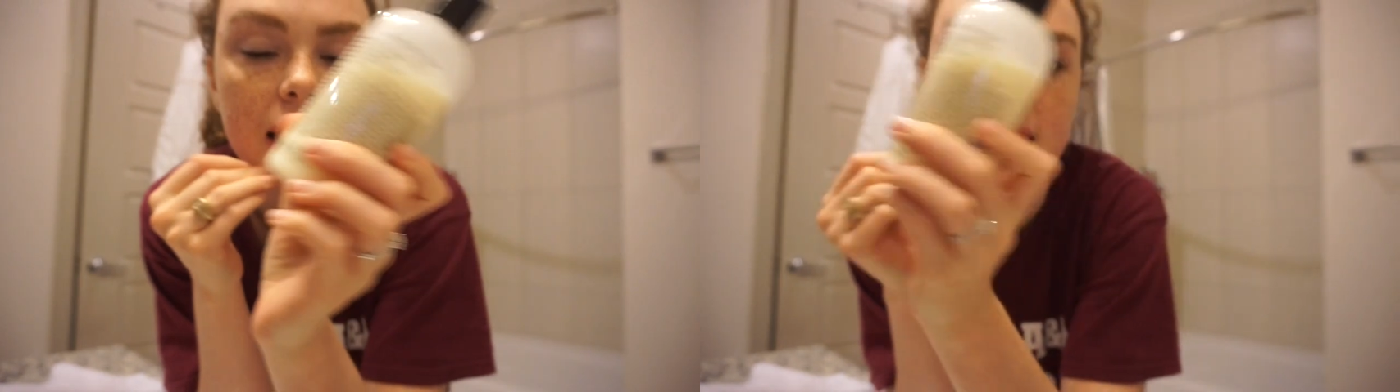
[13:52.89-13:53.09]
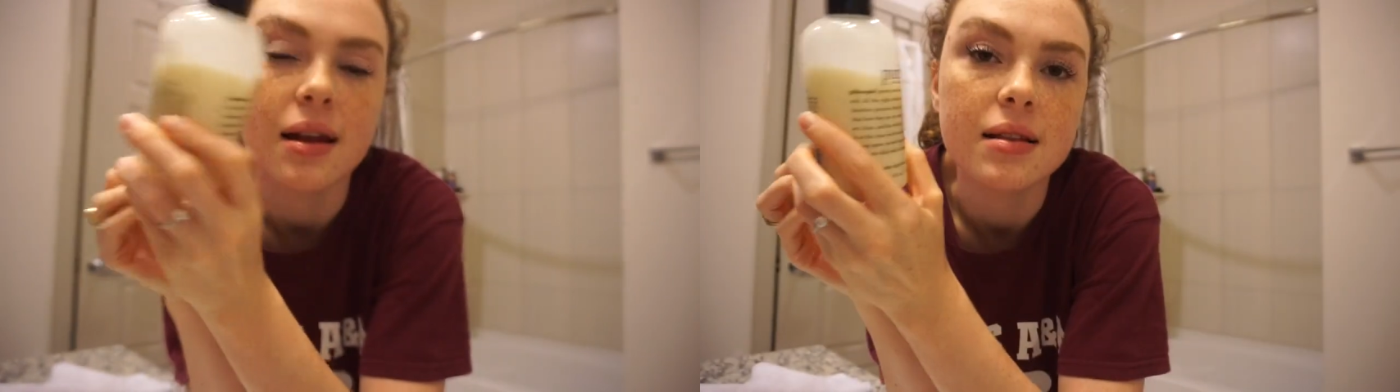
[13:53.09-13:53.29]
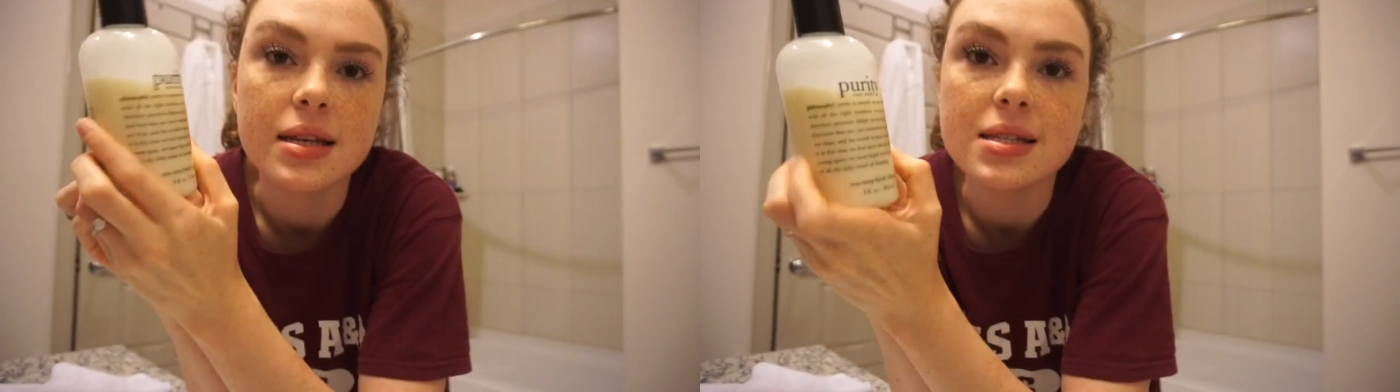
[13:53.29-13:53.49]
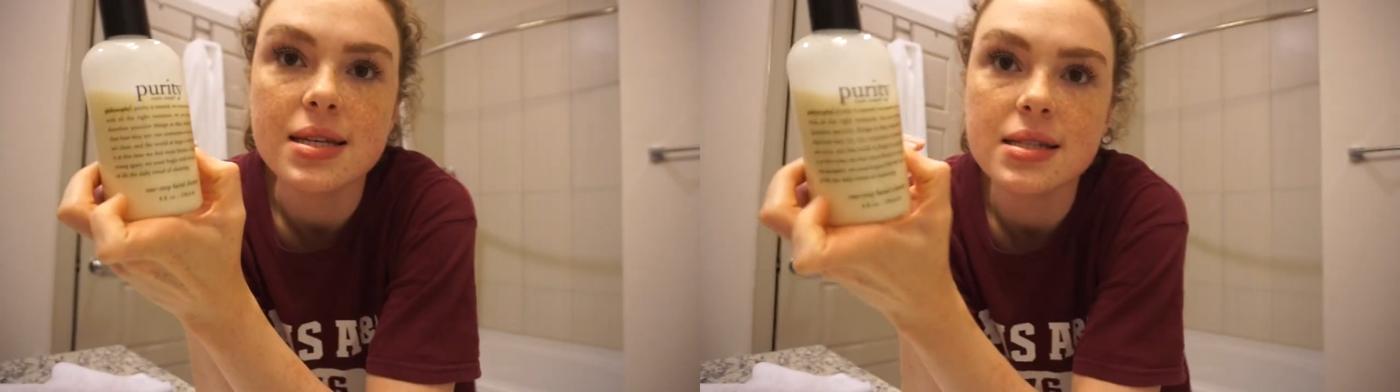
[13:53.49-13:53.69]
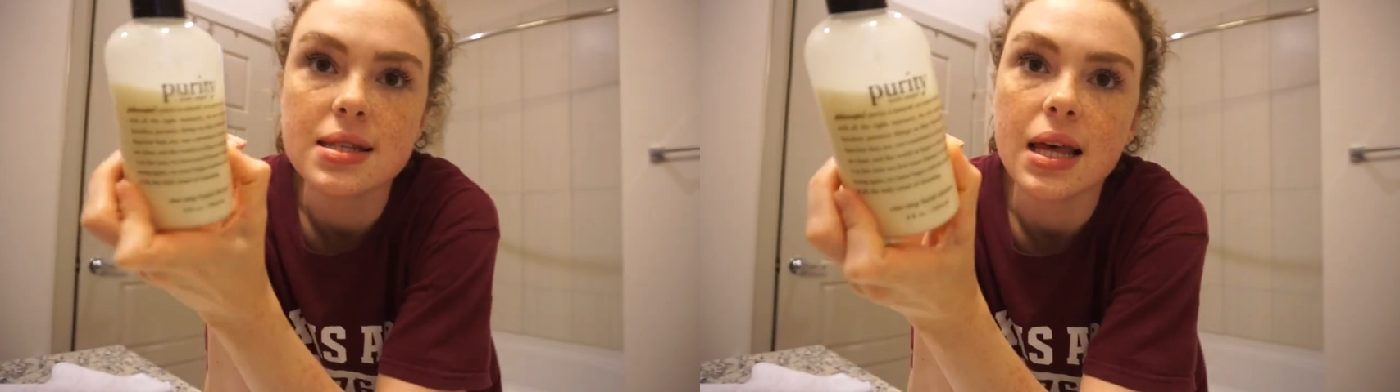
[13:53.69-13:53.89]
and this
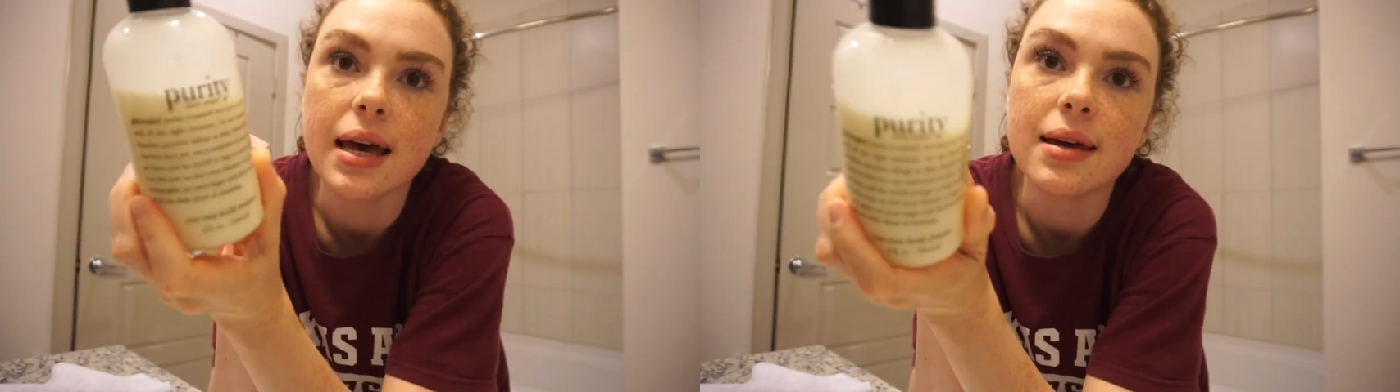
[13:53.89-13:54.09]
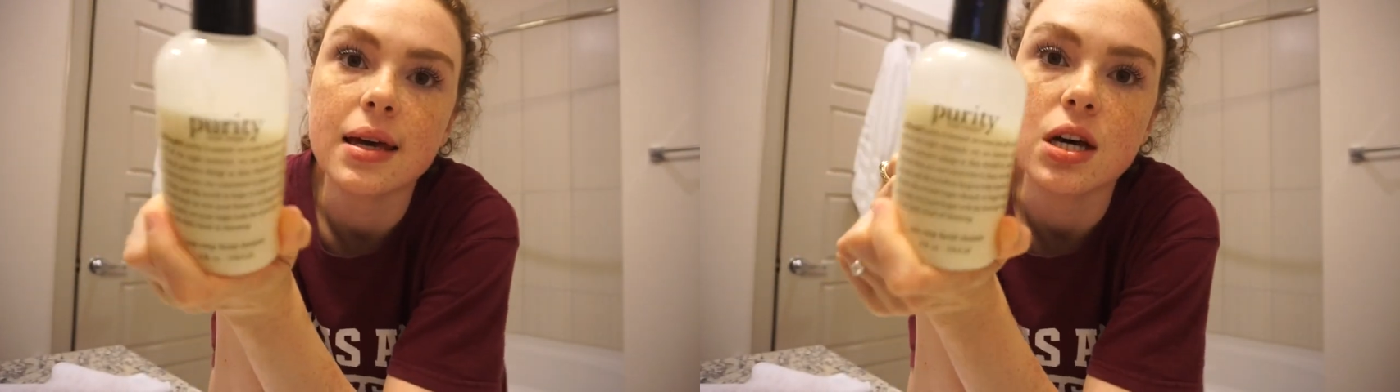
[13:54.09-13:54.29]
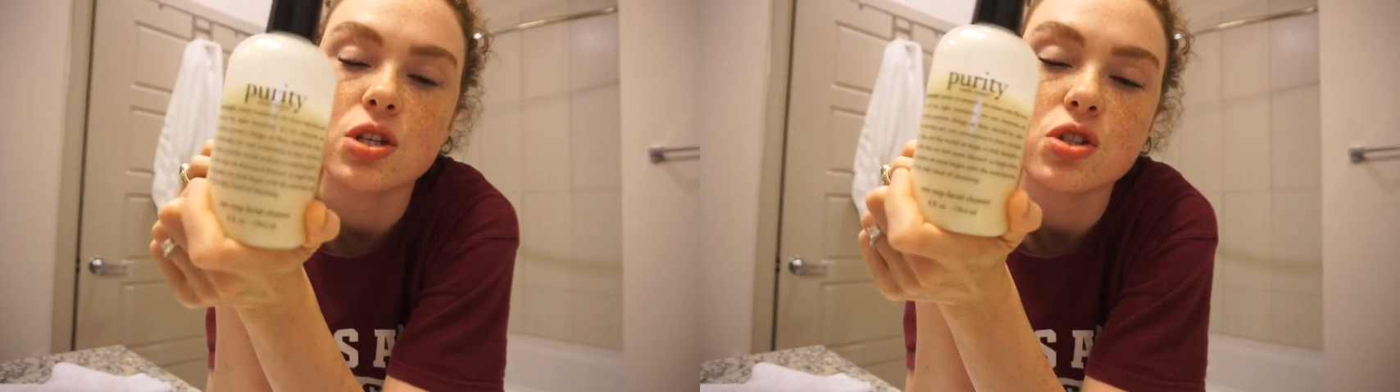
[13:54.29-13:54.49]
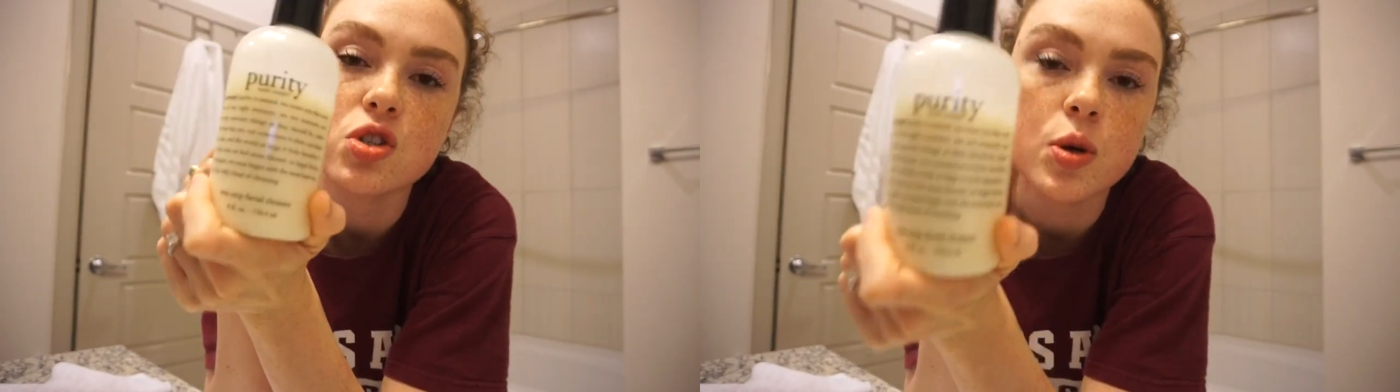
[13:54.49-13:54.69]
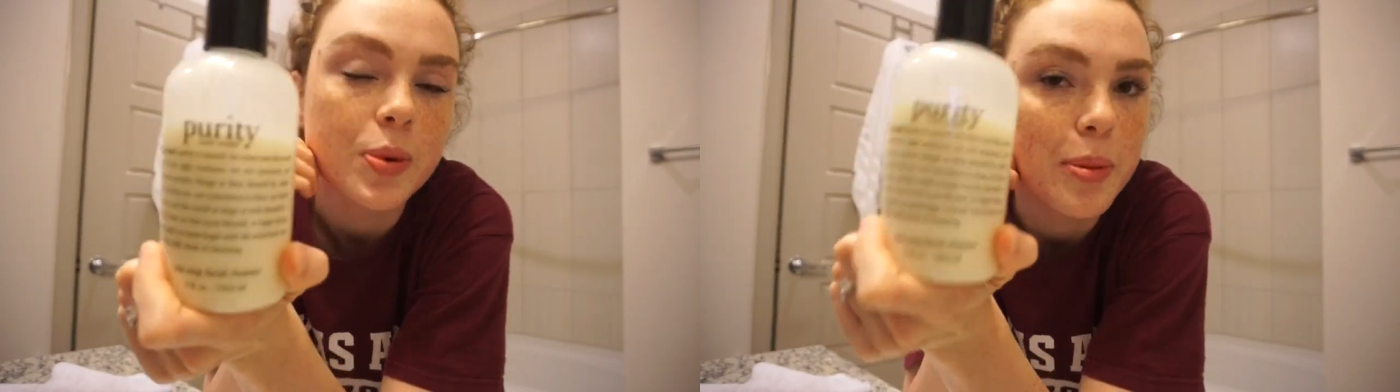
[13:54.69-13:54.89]
is like a
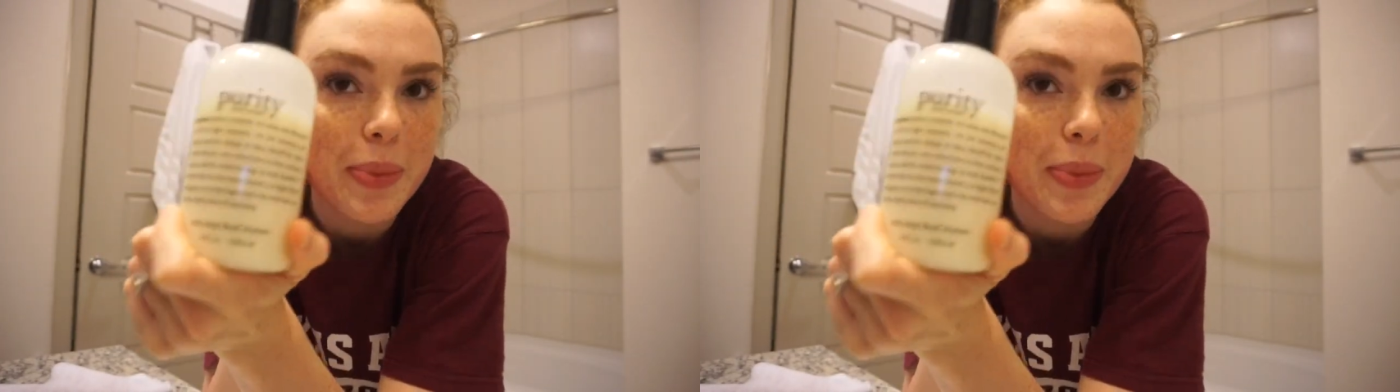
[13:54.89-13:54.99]
super